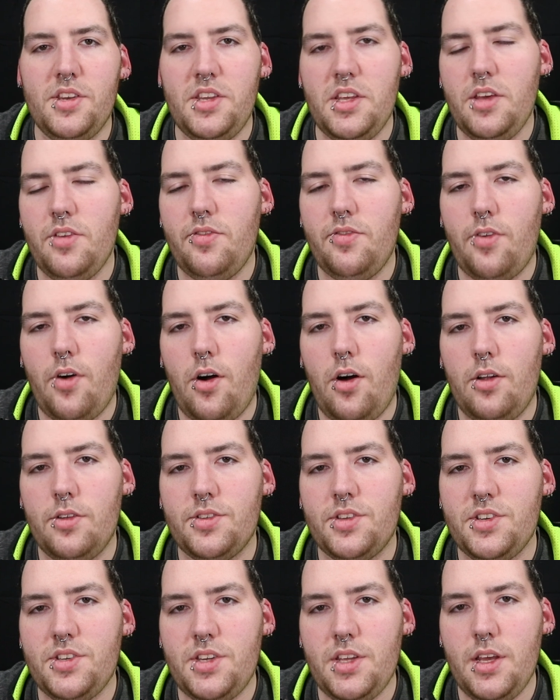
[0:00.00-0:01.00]

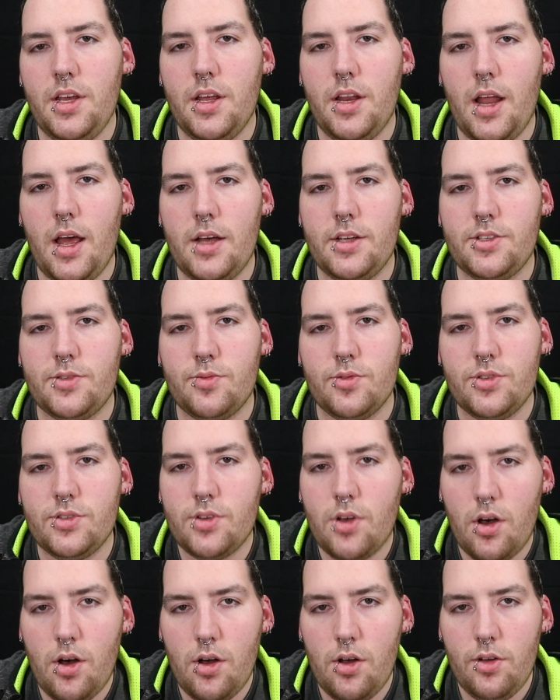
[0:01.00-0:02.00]
default DNS
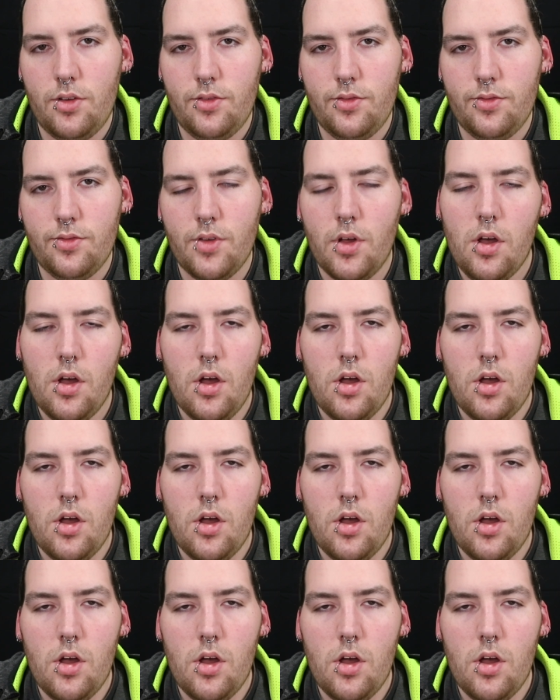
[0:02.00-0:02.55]
resolve